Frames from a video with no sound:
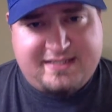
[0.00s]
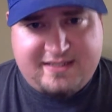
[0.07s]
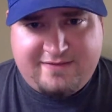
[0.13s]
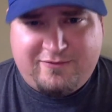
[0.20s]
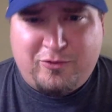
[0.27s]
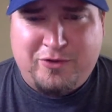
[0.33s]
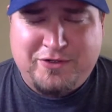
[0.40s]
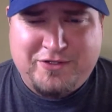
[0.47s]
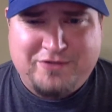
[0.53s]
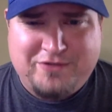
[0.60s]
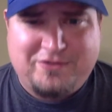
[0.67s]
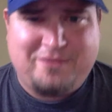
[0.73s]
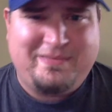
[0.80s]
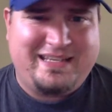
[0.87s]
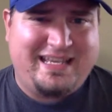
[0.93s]
four and two,
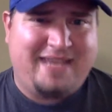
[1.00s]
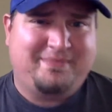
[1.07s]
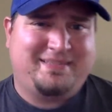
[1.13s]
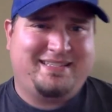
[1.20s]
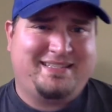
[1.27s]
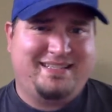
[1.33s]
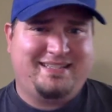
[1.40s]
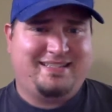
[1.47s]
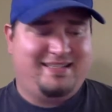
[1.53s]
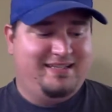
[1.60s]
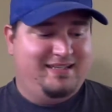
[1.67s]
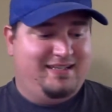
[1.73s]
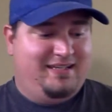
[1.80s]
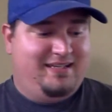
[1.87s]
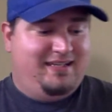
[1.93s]
so it'd be game six.
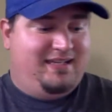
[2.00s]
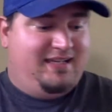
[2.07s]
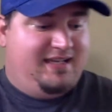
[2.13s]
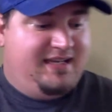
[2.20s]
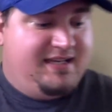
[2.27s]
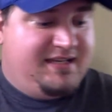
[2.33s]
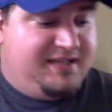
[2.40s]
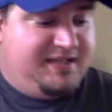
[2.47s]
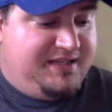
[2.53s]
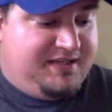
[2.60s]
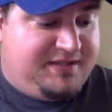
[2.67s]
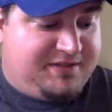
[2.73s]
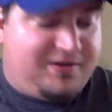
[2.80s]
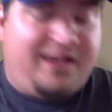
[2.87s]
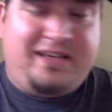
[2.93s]

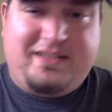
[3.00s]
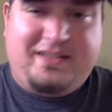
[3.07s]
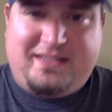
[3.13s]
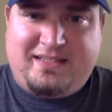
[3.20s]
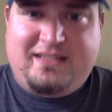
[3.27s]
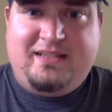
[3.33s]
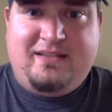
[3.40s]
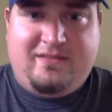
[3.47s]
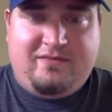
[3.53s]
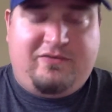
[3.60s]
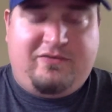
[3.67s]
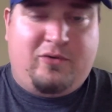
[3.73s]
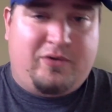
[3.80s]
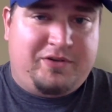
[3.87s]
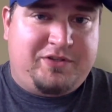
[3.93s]
So I could see
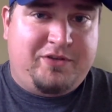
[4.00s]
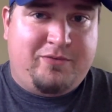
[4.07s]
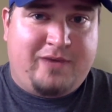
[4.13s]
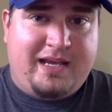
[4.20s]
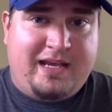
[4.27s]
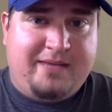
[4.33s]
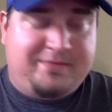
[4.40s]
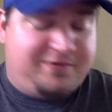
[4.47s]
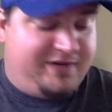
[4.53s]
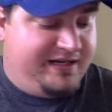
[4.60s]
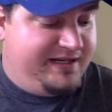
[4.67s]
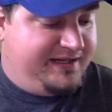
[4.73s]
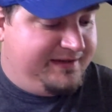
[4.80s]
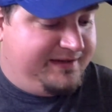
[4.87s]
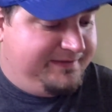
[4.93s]
4-2 Rams right
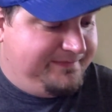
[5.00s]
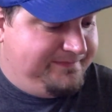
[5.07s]
now.